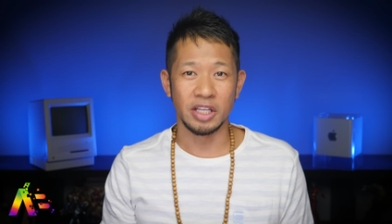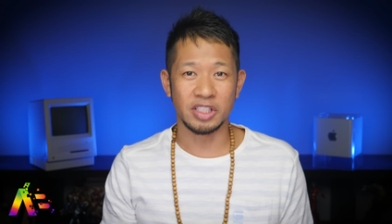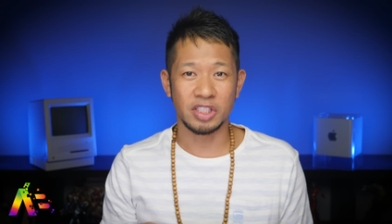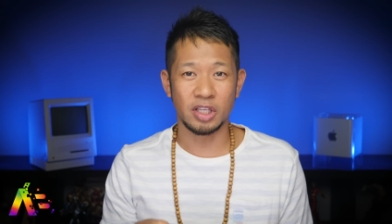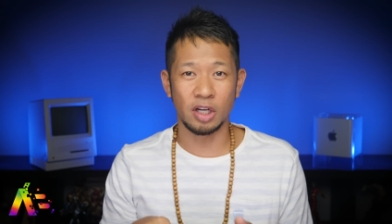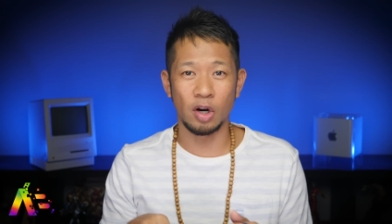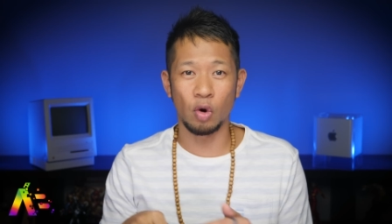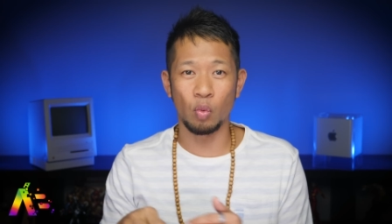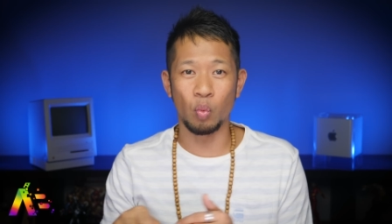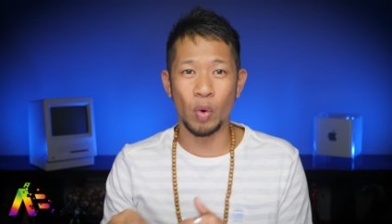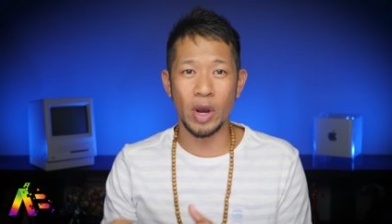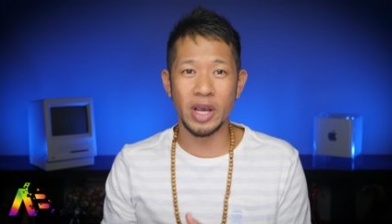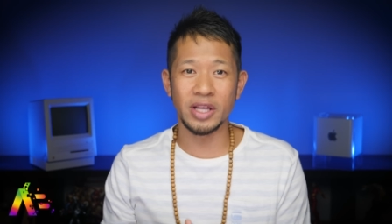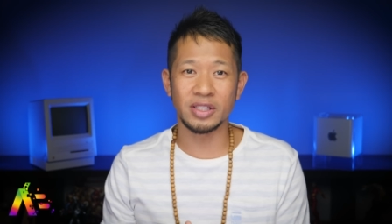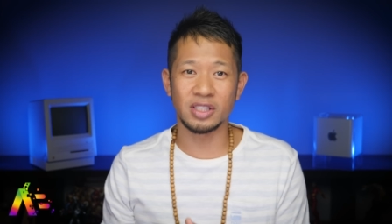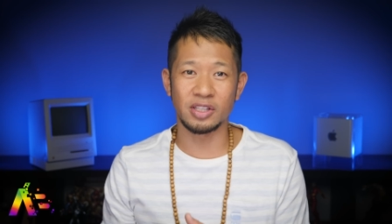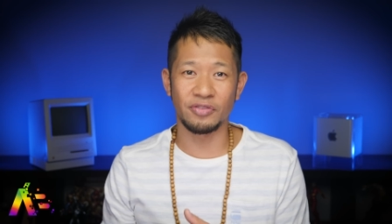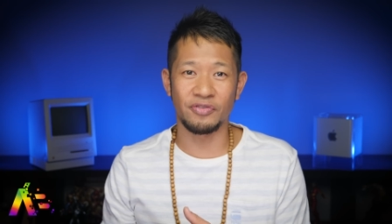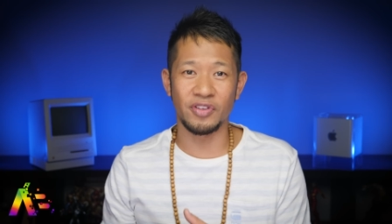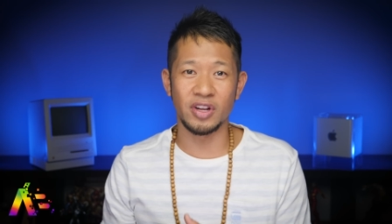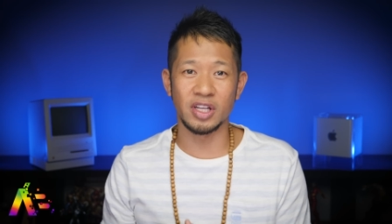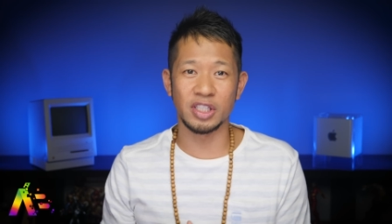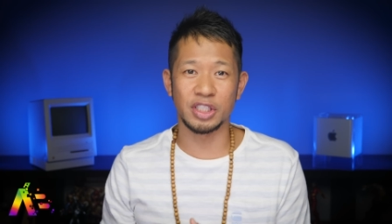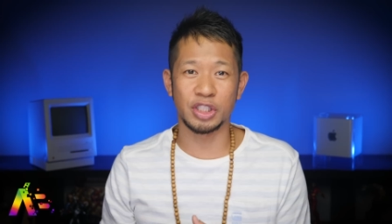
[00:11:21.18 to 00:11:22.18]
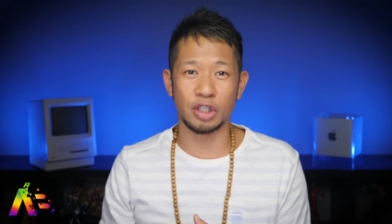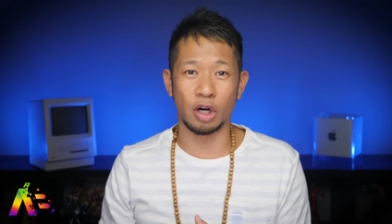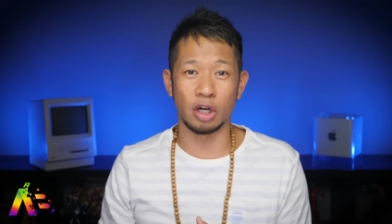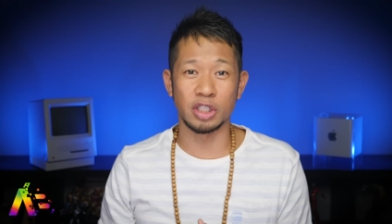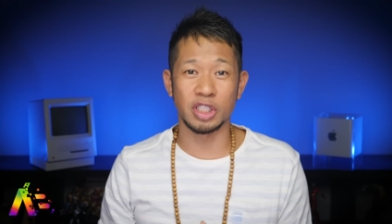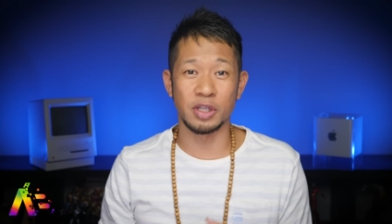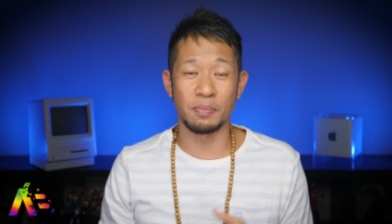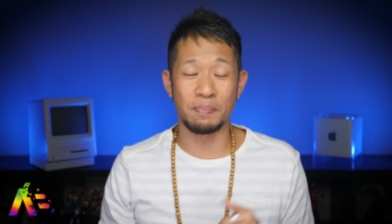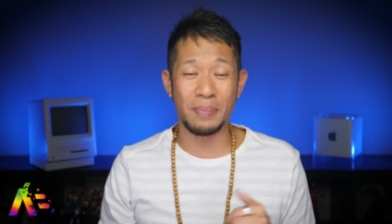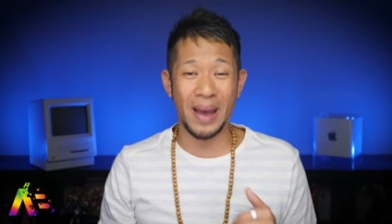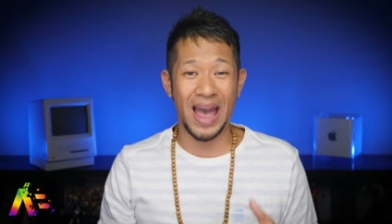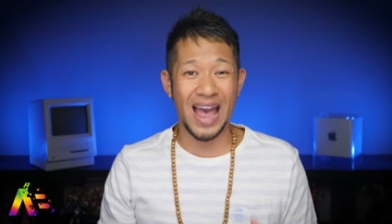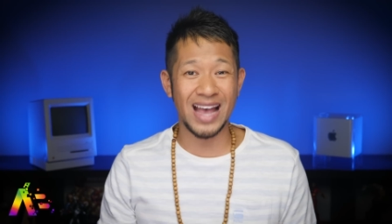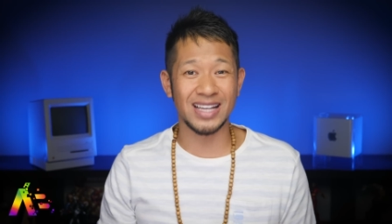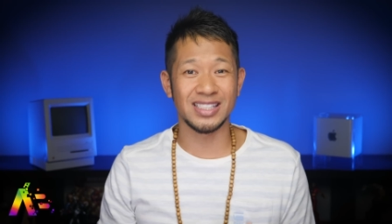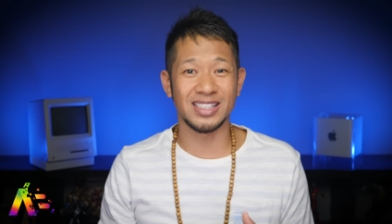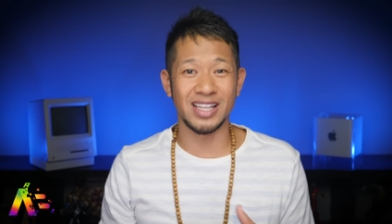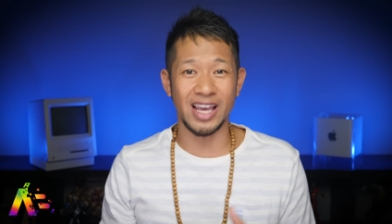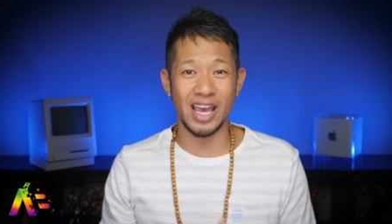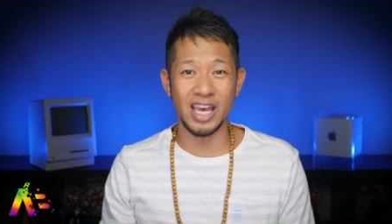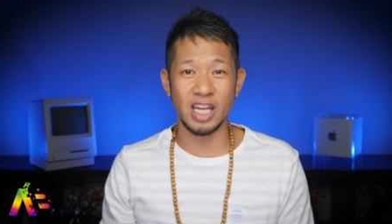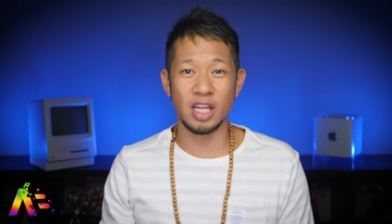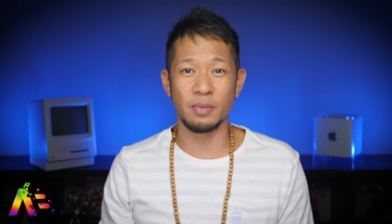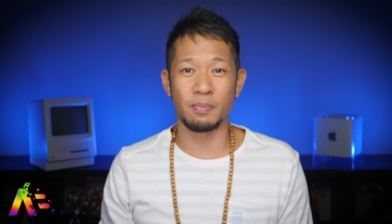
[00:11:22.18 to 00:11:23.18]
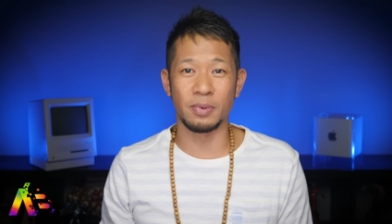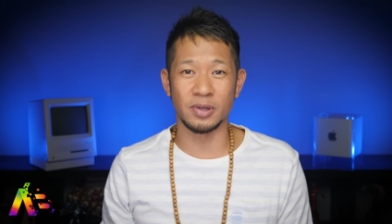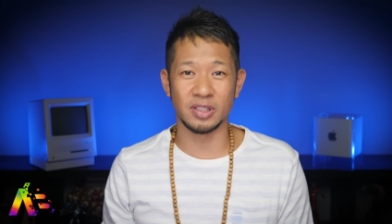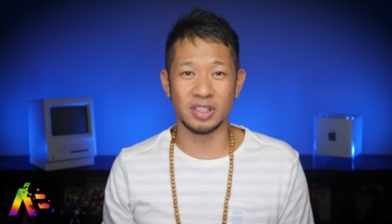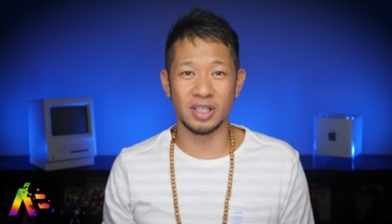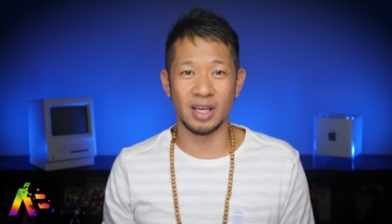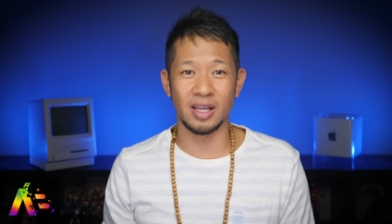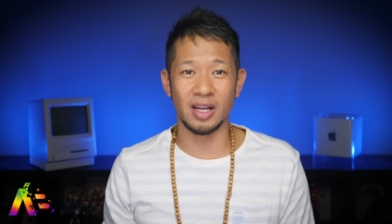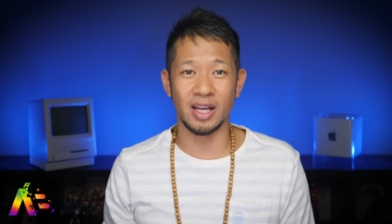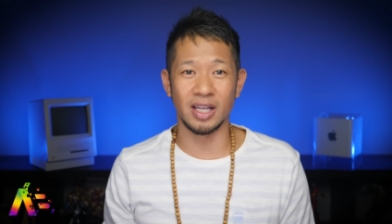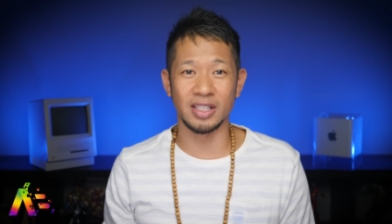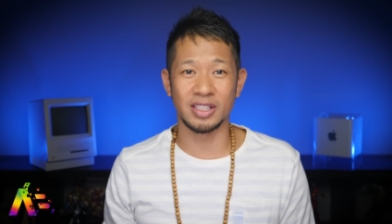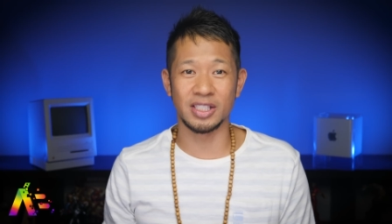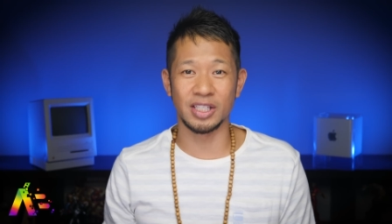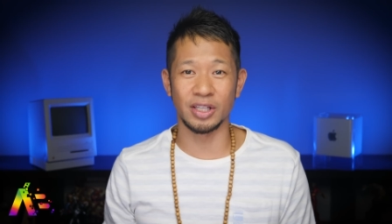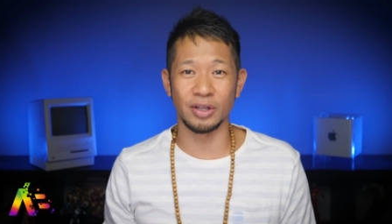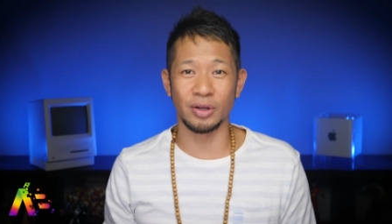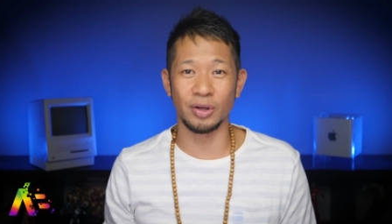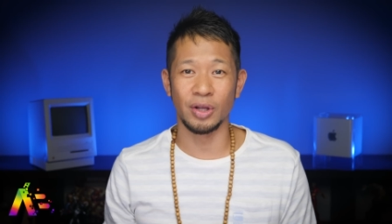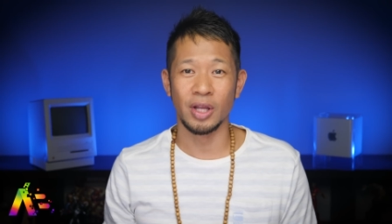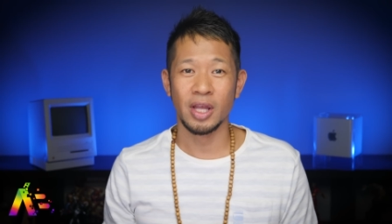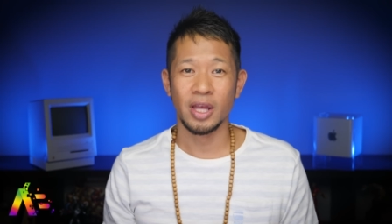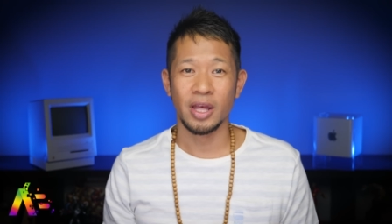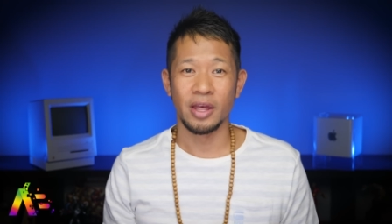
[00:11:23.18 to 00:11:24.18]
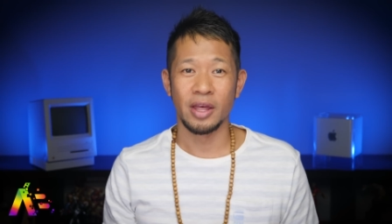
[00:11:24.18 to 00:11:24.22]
it's going to wait to finish charging past 80% until